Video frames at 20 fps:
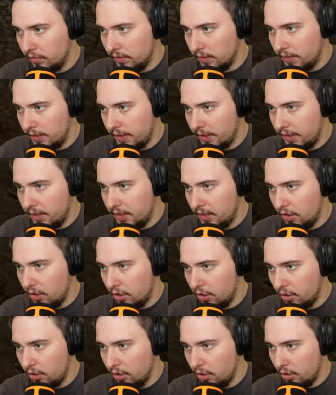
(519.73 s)
There is a
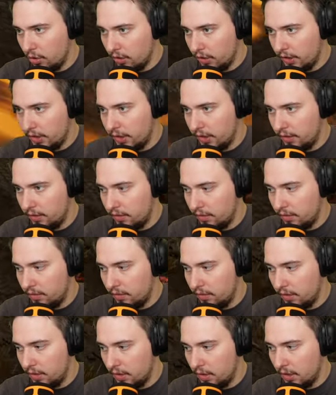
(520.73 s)
lot.
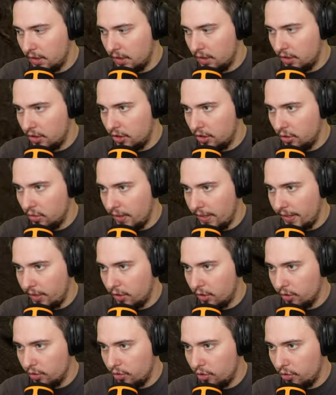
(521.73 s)
So I
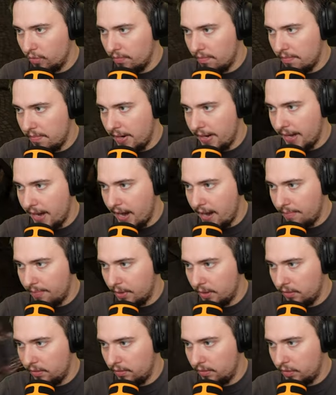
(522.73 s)
consume my
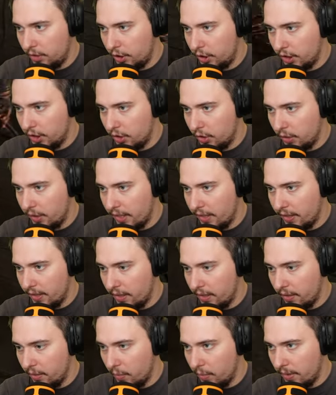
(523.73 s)
apple just to get
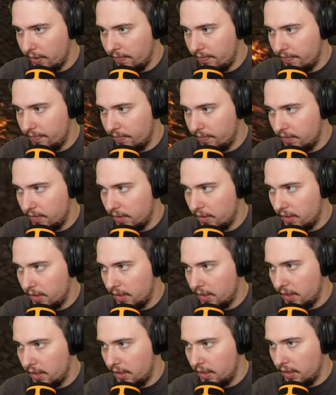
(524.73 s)
another one.
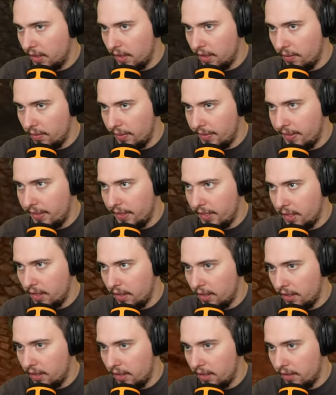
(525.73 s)
Oh, they
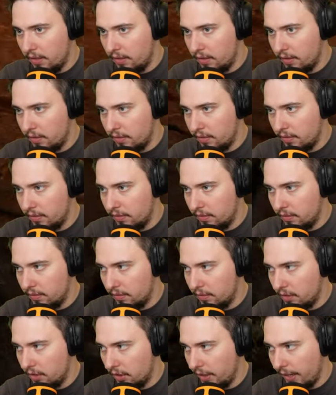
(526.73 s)
are.
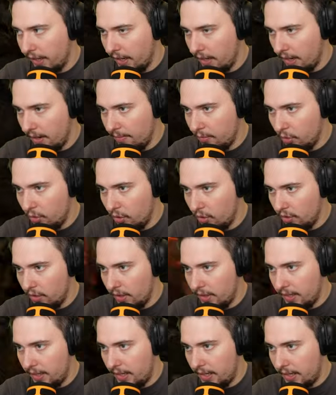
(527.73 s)
Okay, I'm
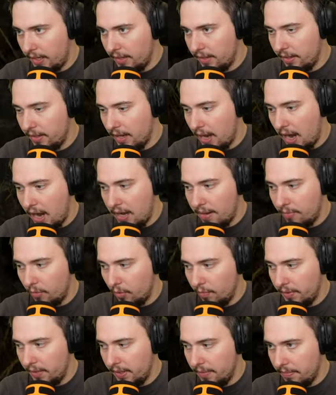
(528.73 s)
I'm I'm
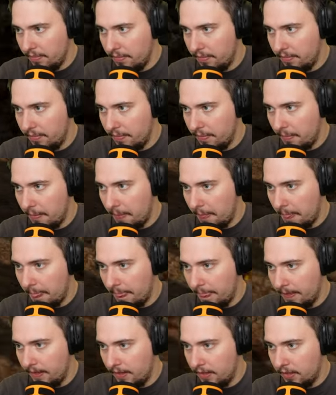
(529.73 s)
on them.
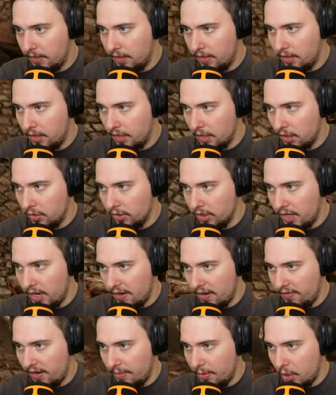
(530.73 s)
Close
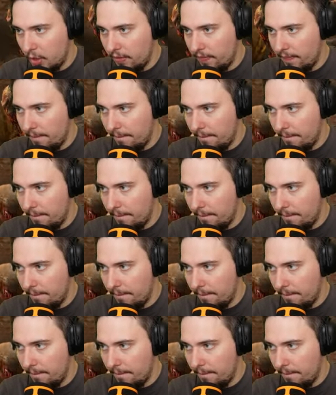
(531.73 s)
enough. Come on.